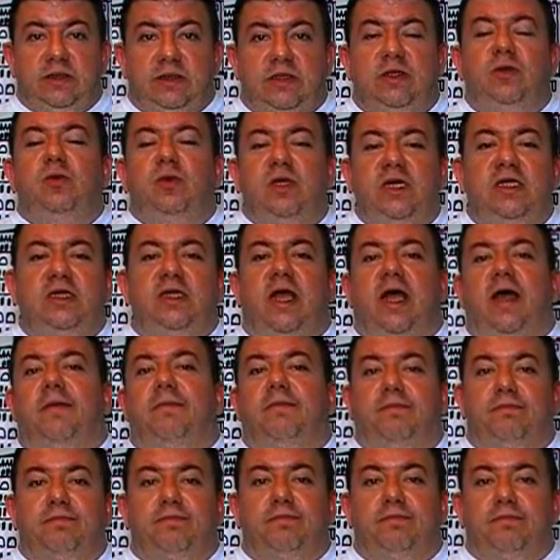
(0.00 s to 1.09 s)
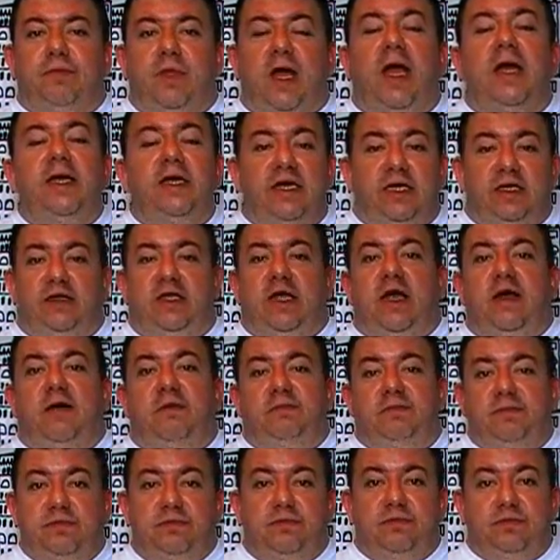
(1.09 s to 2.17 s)
You need that. I need that.
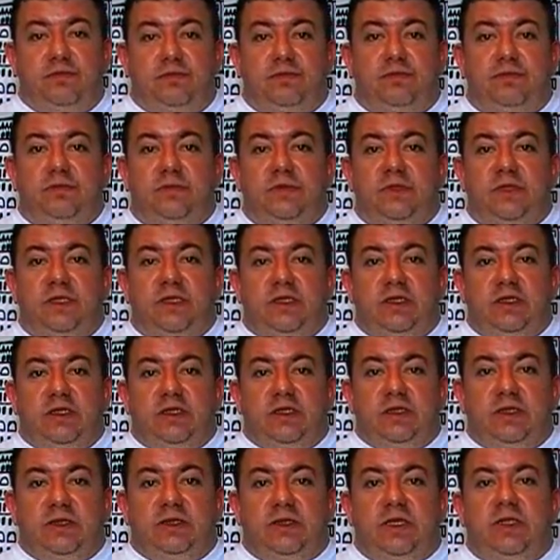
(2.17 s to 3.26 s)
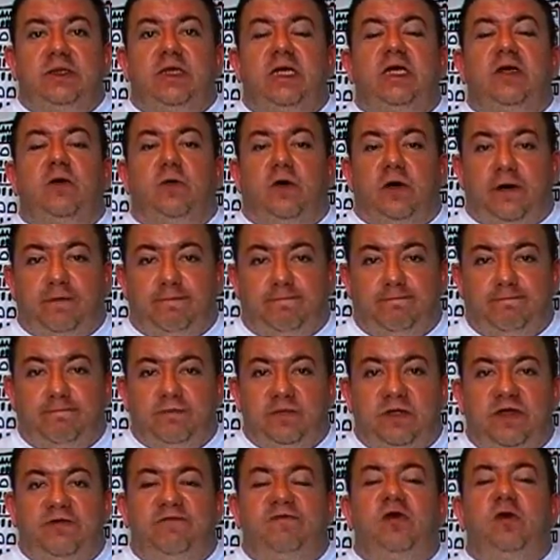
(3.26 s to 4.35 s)
So I'll tell you what,
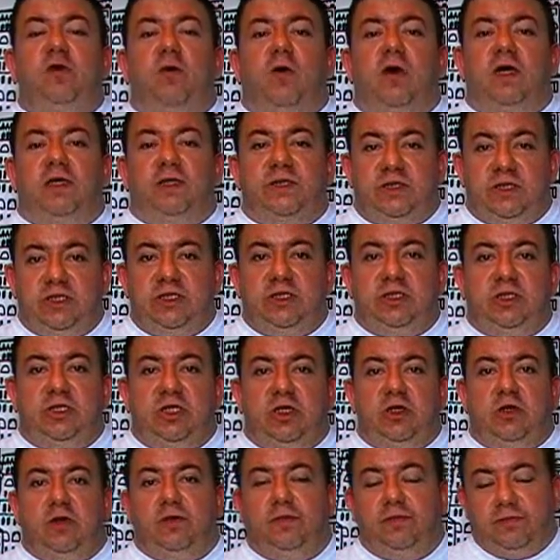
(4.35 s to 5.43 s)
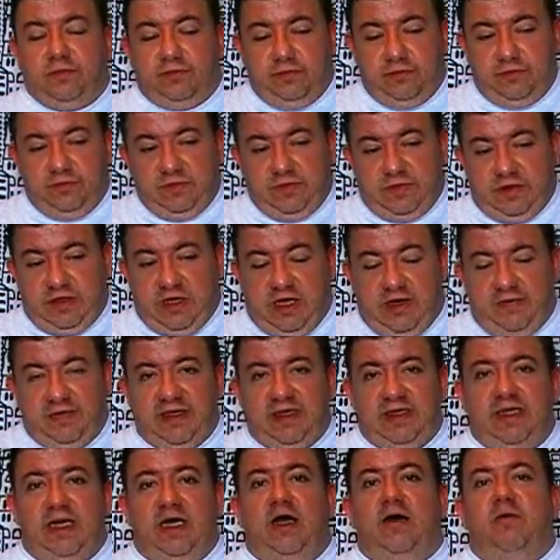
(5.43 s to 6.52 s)
if you watch this show,
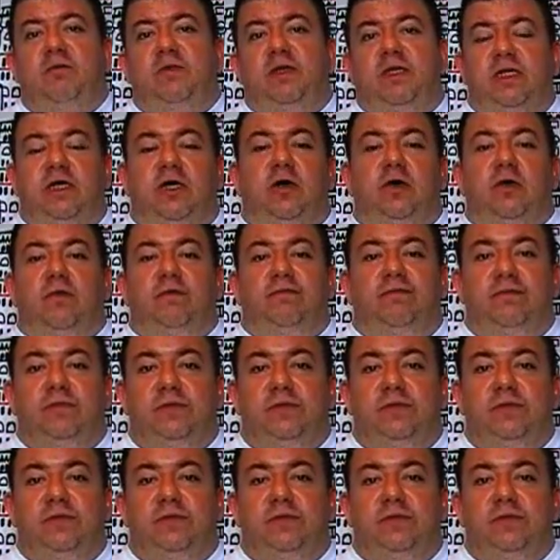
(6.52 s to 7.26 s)
comment down below.